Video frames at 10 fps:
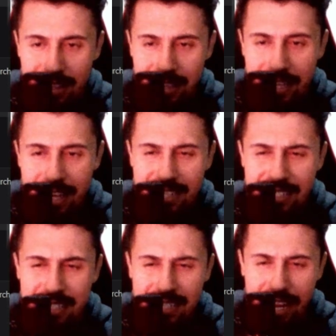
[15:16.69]
the
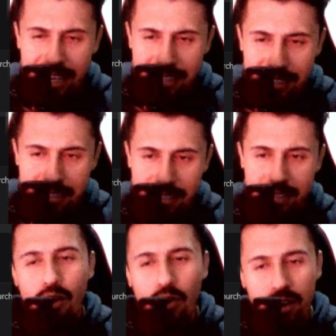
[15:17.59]
exact
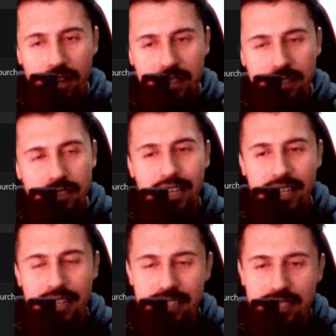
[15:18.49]
order
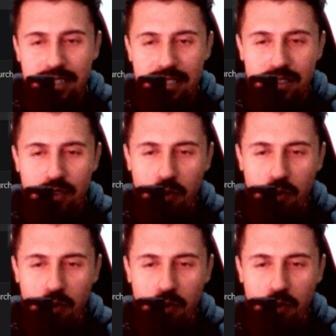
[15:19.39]
is